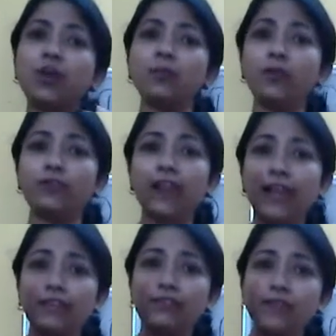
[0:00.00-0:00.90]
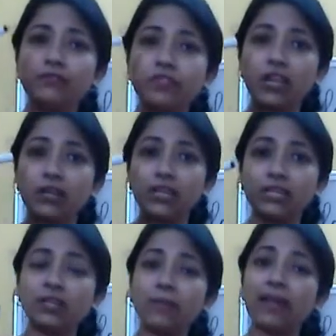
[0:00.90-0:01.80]
number of light waves which are
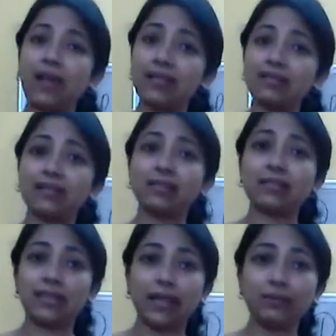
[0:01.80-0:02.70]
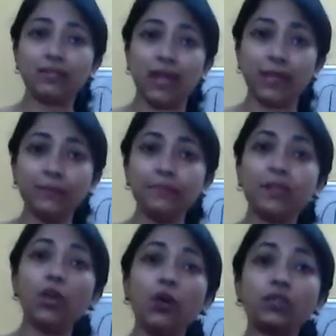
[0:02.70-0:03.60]
reaching my eyes at the same time,
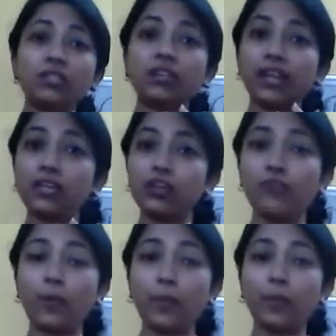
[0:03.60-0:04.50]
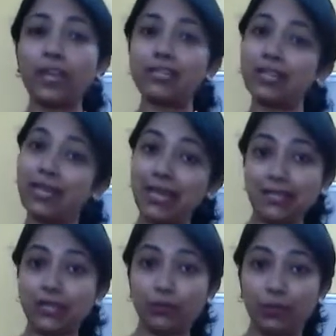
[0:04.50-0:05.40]
whose direction of propagation
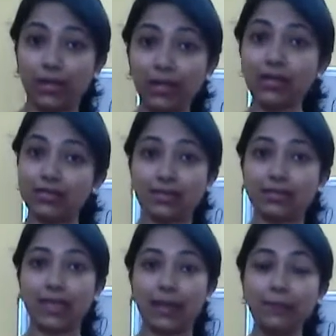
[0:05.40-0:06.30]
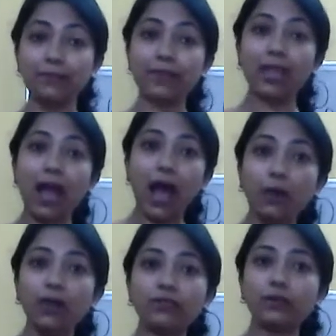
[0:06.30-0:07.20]
is unique, is the same.
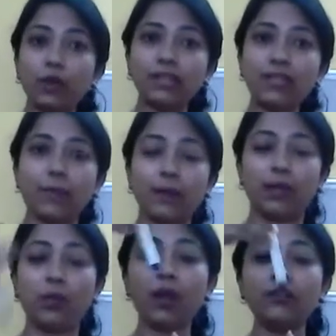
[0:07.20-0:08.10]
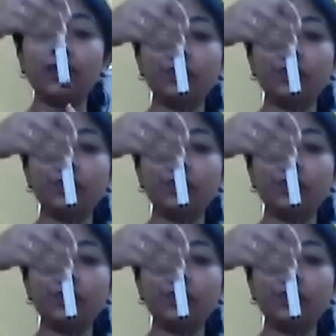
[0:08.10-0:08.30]
However, what is happening? One of